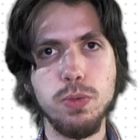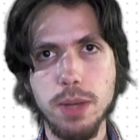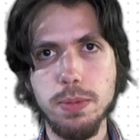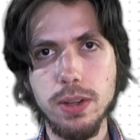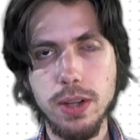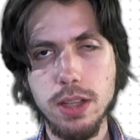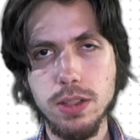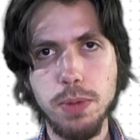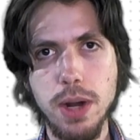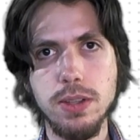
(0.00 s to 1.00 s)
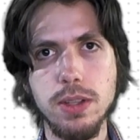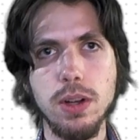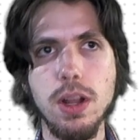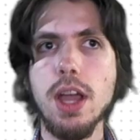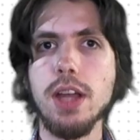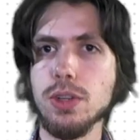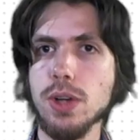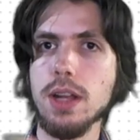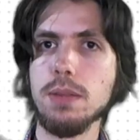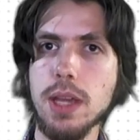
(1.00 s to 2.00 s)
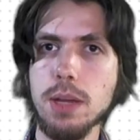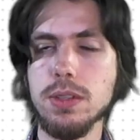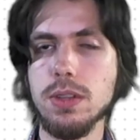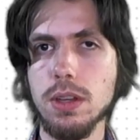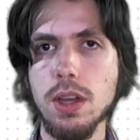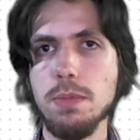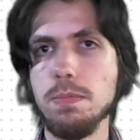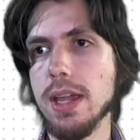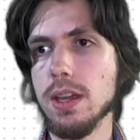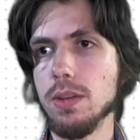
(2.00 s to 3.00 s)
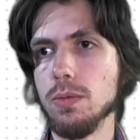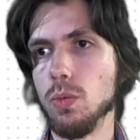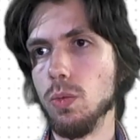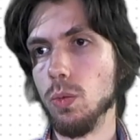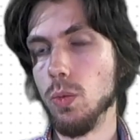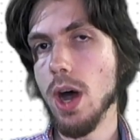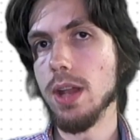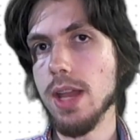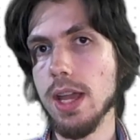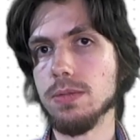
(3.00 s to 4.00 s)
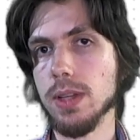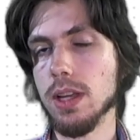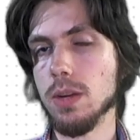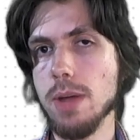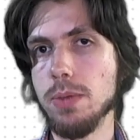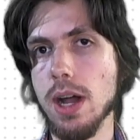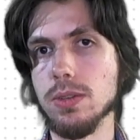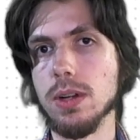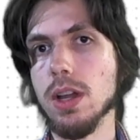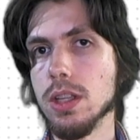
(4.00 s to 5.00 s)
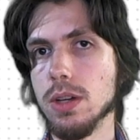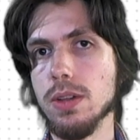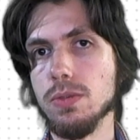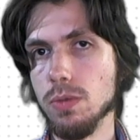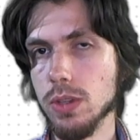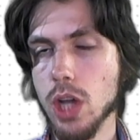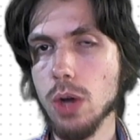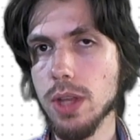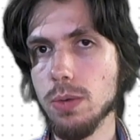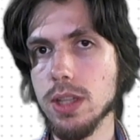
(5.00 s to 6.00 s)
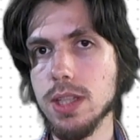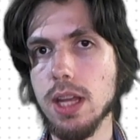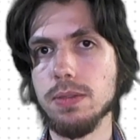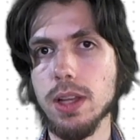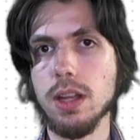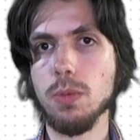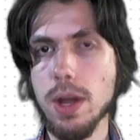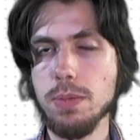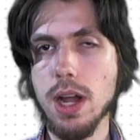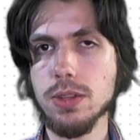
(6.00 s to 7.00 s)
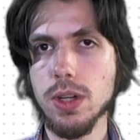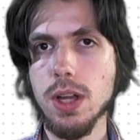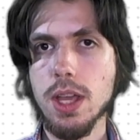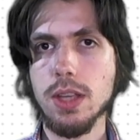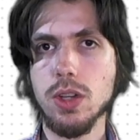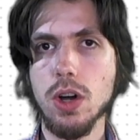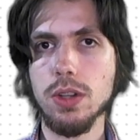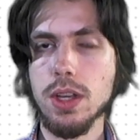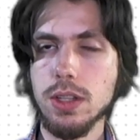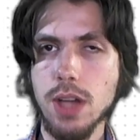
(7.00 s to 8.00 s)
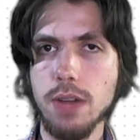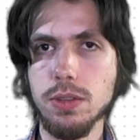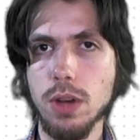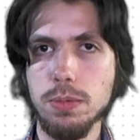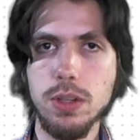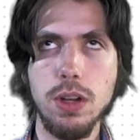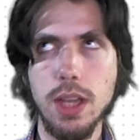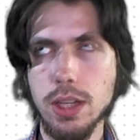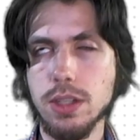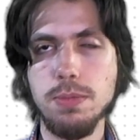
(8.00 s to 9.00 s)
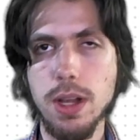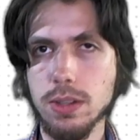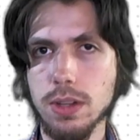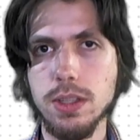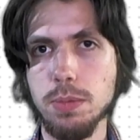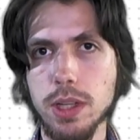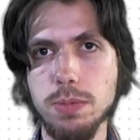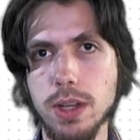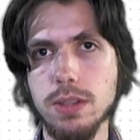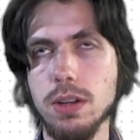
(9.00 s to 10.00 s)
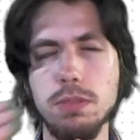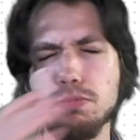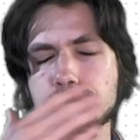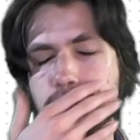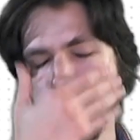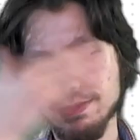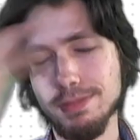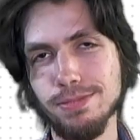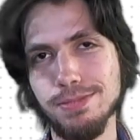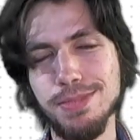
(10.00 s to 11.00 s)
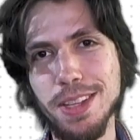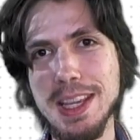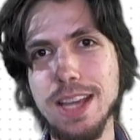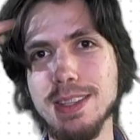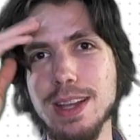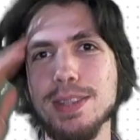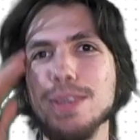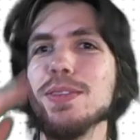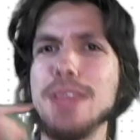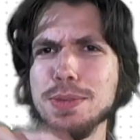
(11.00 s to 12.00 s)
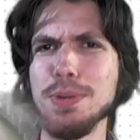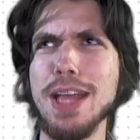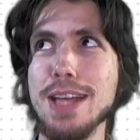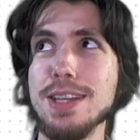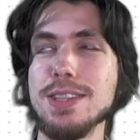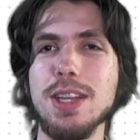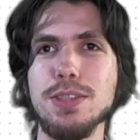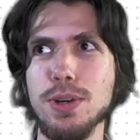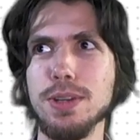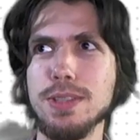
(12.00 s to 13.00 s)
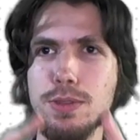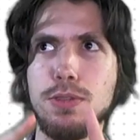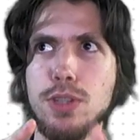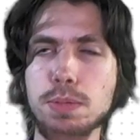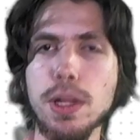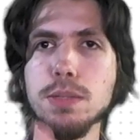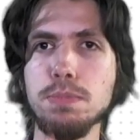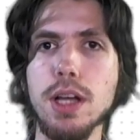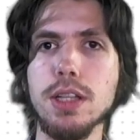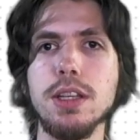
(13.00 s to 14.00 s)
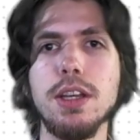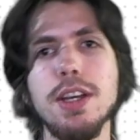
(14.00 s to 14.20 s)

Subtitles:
some other kinds of processor, and you're trying to be able to make it run natively in a web browser. So code that runs natively in a web browser is called JavaScript. It's called HTML. It's called C++, or CSS. That's what SS stands for. It's ++.